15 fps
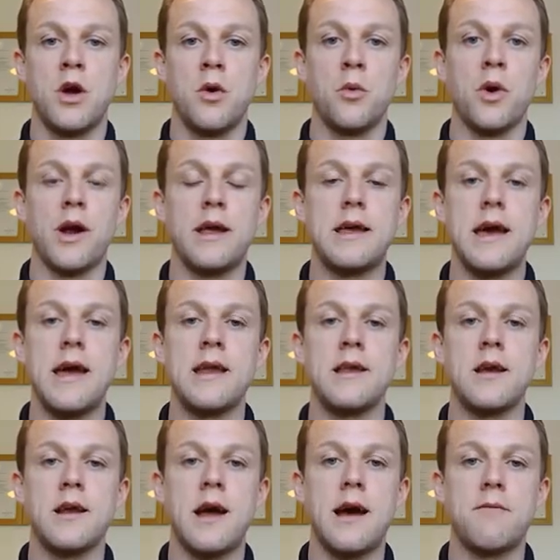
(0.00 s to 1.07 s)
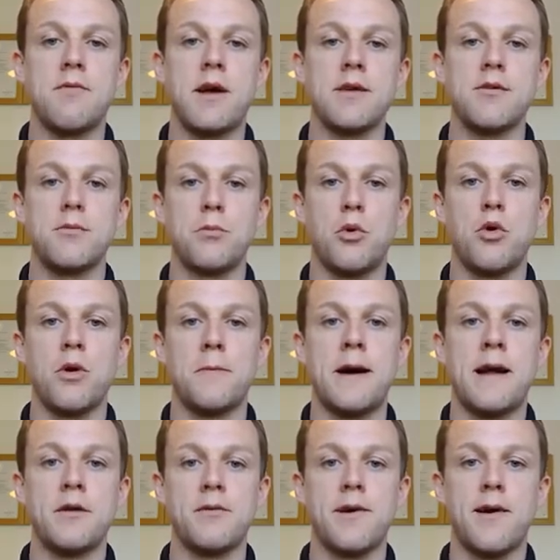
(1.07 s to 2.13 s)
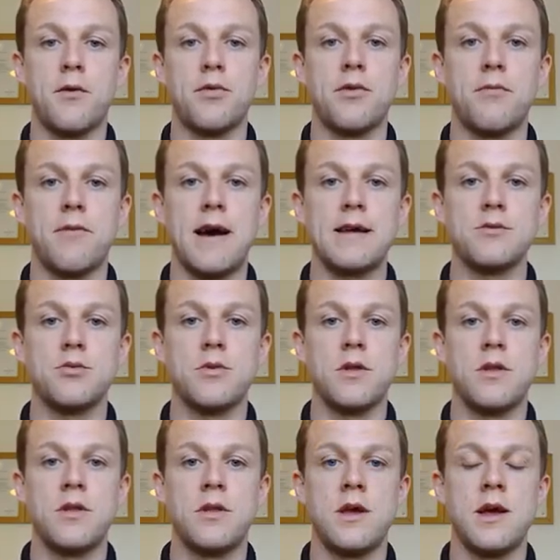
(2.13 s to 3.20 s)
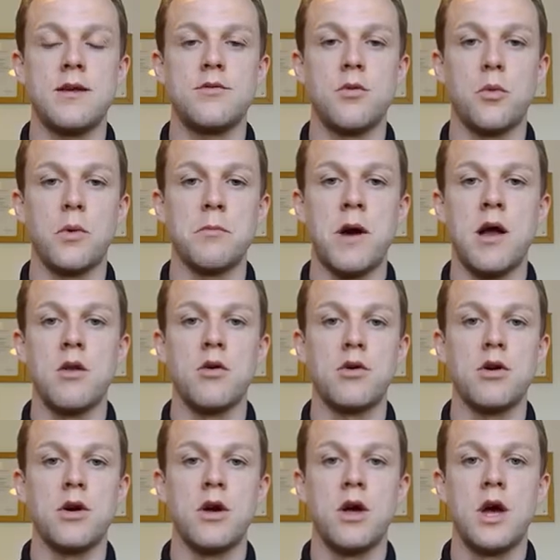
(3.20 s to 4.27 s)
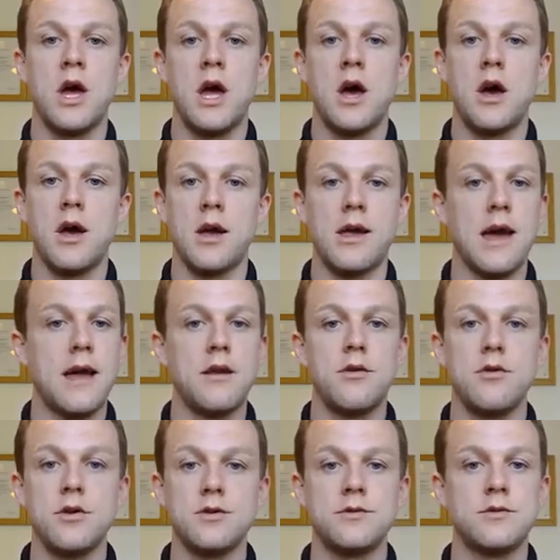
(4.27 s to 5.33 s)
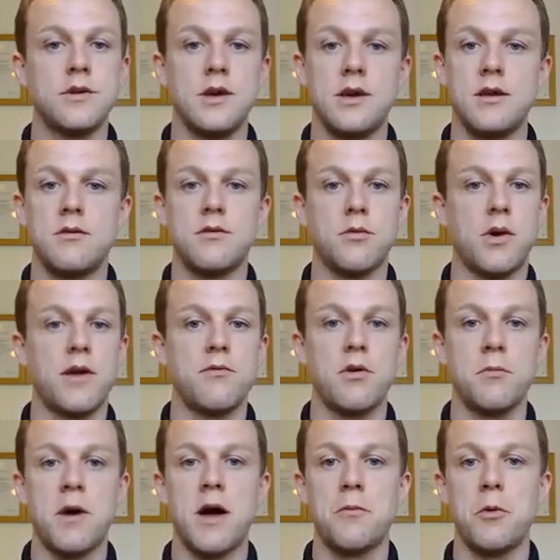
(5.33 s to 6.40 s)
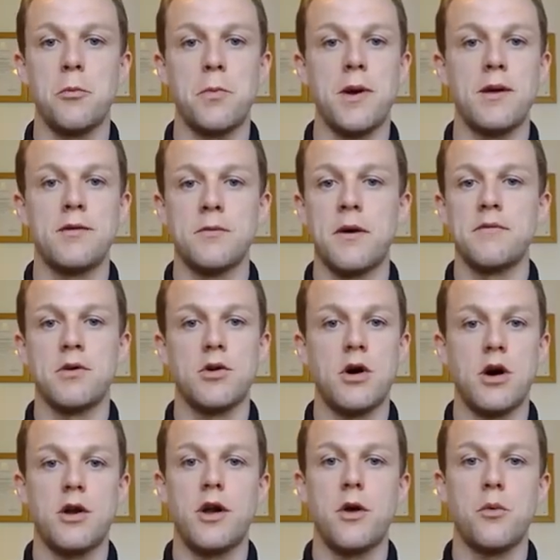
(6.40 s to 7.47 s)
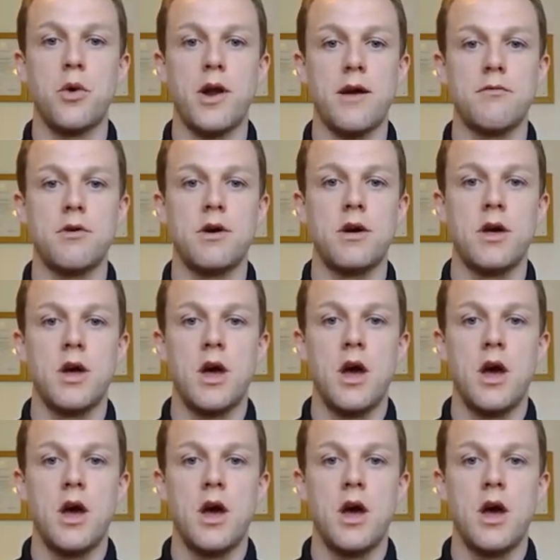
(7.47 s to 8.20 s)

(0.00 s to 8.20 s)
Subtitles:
We're again going to have that small amount of healthy fats within there, so we might look at again nuts, seeds, whatever it might well be, some avocado, whatever.